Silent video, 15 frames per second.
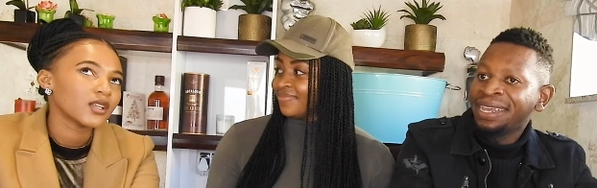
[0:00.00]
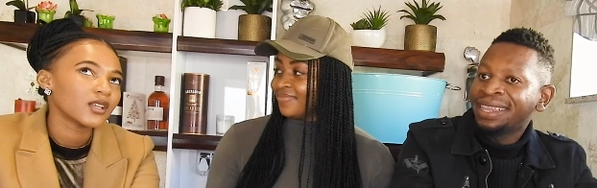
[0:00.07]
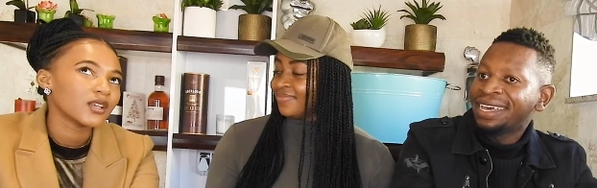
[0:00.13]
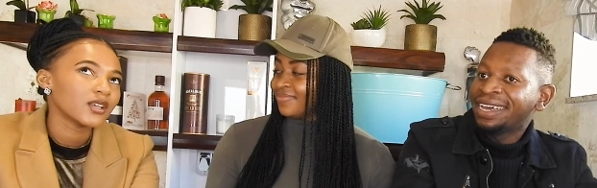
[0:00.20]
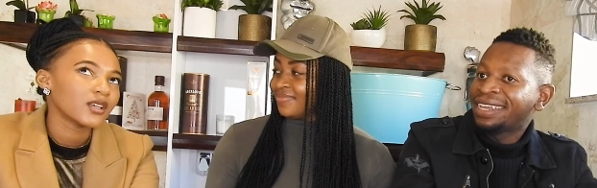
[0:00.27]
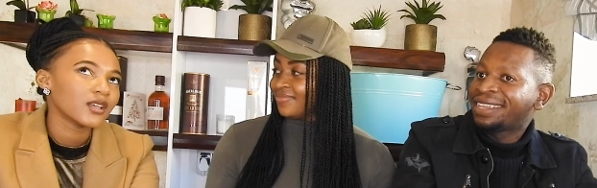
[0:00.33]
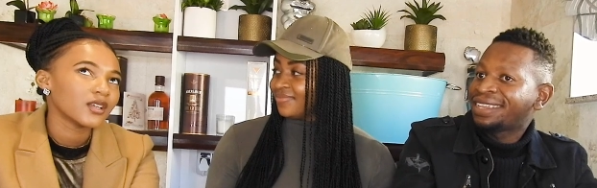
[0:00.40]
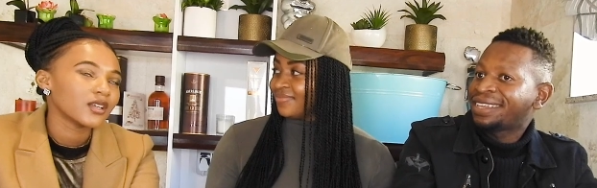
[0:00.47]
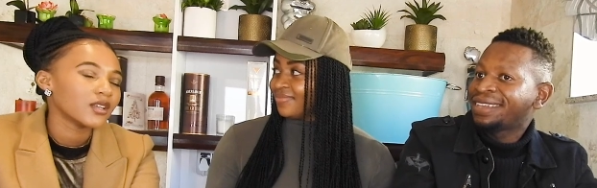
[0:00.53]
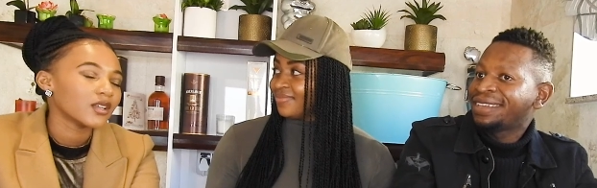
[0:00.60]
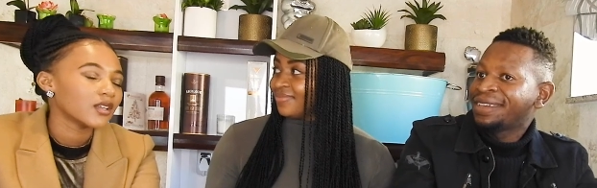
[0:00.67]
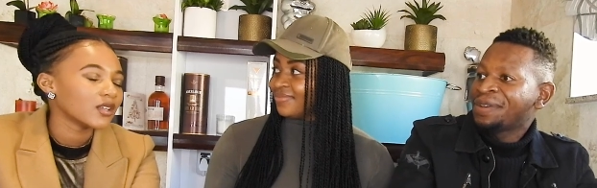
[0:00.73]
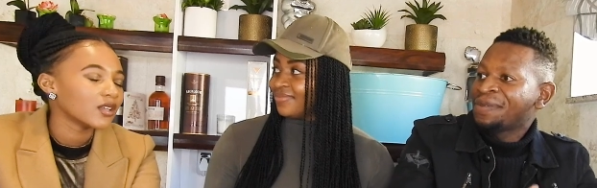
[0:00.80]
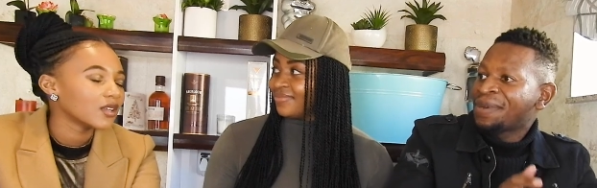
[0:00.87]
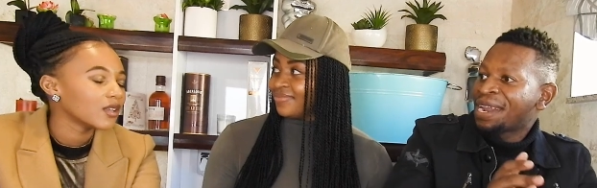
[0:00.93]
Speaker 1: meaning that
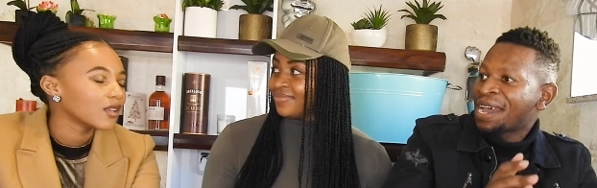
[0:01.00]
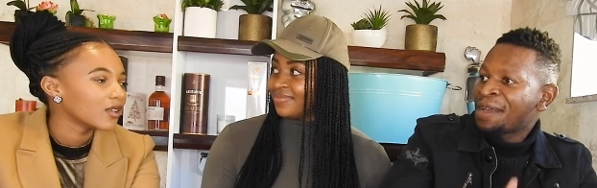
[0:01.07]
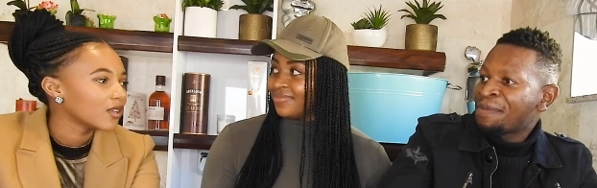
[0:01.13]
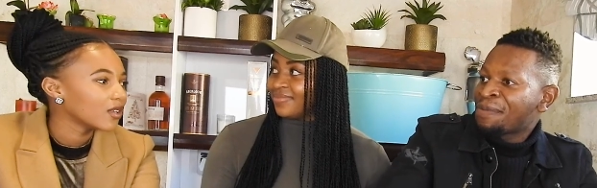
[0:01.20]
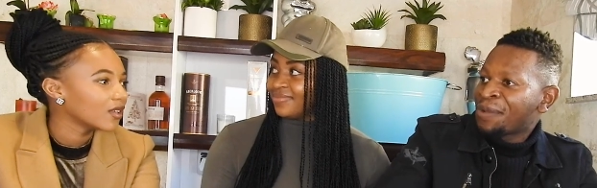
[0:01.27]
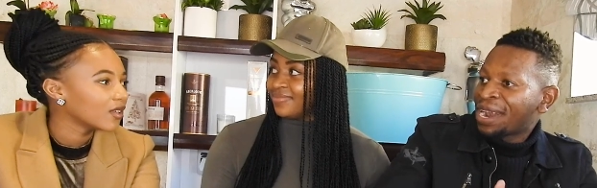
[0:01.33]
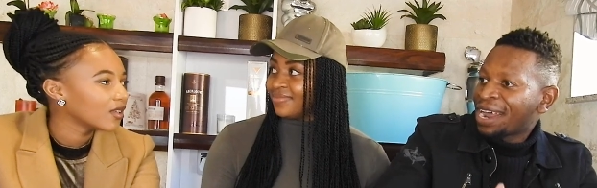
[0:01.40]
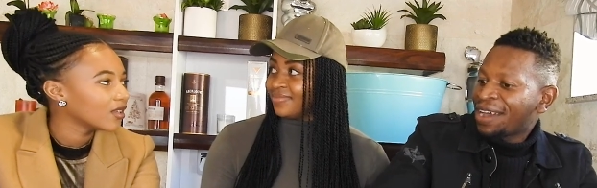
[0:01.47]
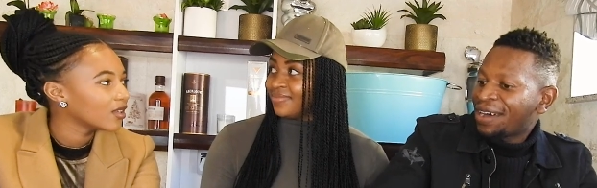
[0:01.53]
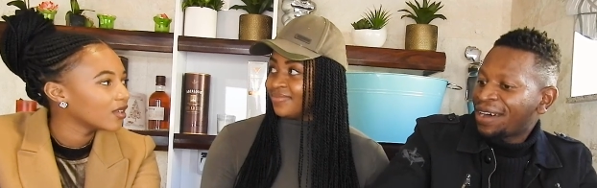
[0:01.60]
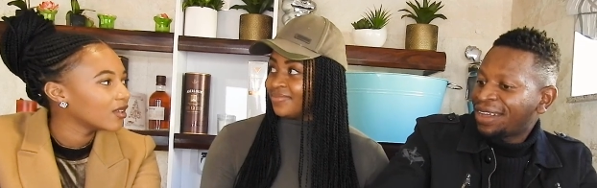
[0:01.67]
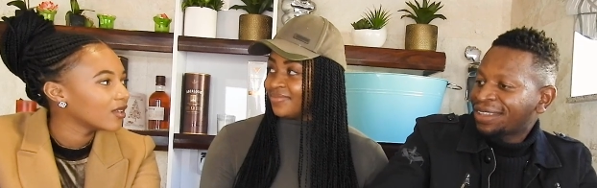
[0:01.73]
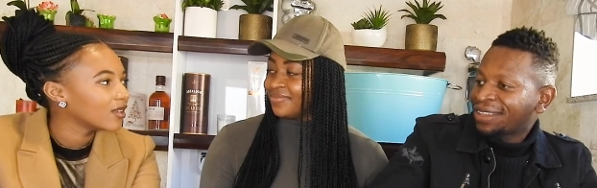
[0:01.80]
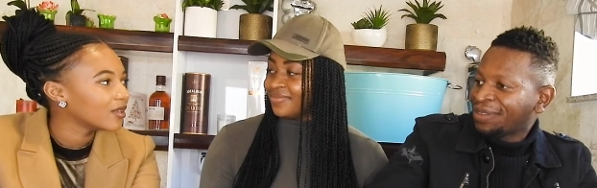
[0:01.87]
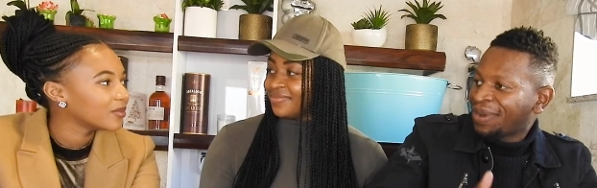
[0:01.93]
what I what I
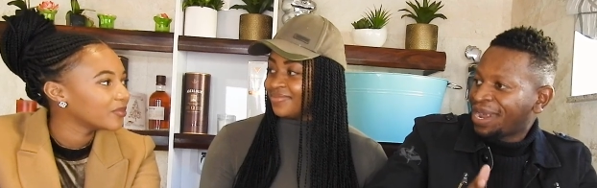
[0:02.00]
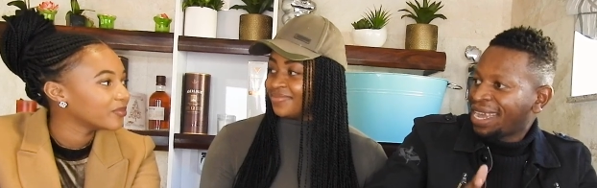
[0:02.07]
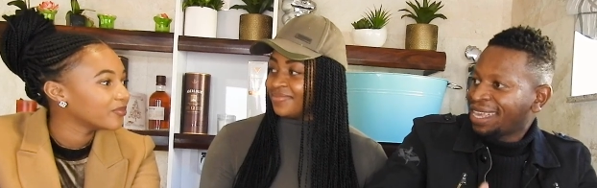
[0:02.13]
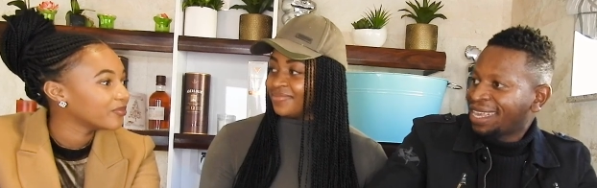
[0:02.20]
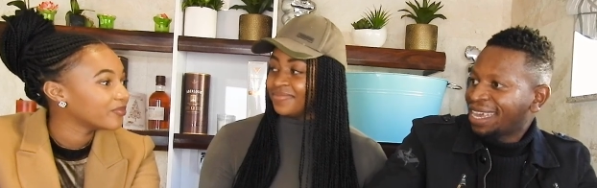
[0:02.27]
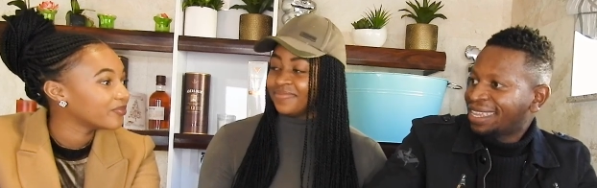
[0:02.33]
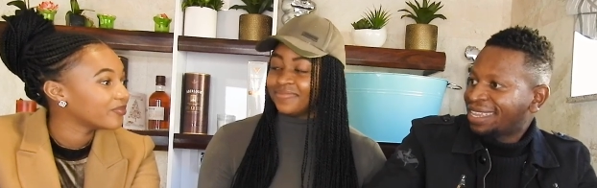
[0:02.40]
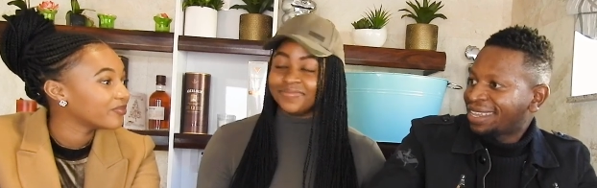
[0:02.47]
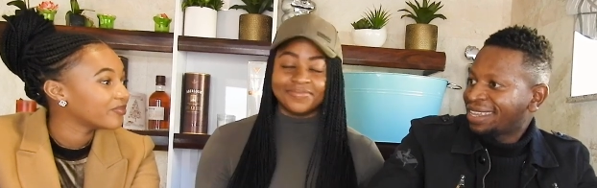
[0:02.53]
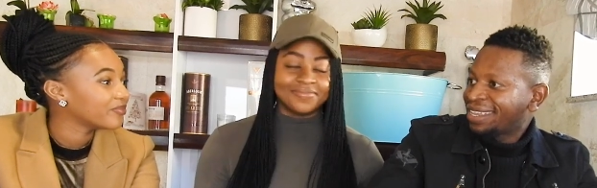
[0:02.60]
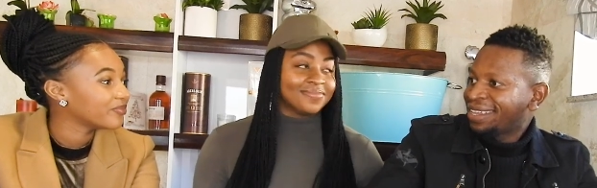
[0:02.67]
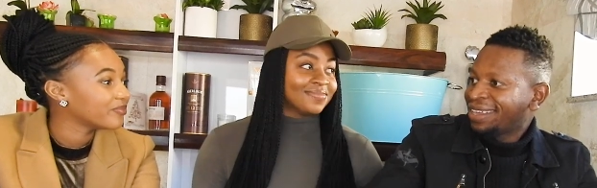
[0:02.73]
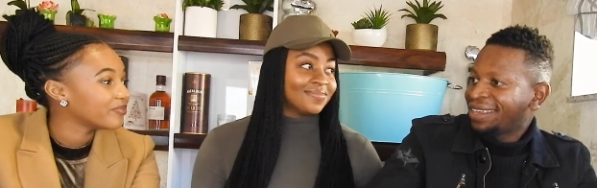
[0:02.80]
ask is what I get.